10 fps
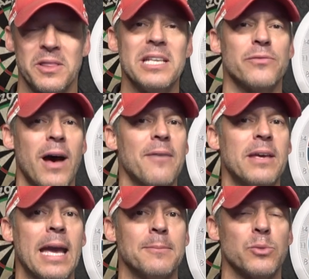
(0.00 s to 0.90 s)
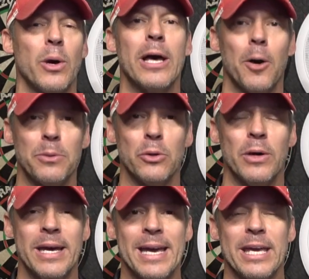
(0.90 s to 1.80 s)
these five games will help you
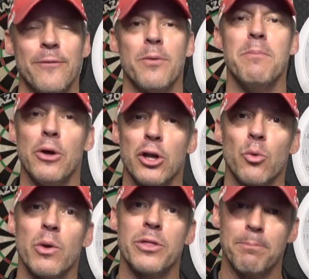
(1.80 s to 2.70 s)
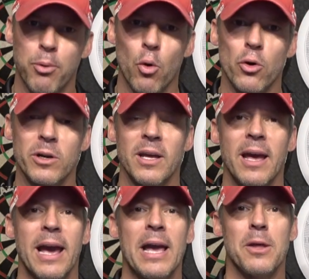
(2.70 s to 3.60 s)
get familiar with the board
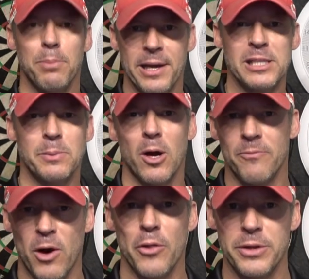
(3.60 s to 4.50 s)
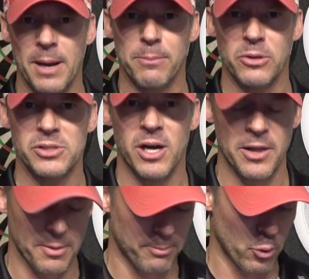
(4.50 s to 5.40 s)
and the placement of all the numbers
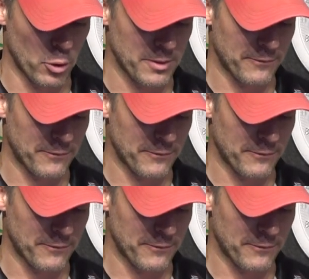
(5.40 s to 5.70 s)
on the board.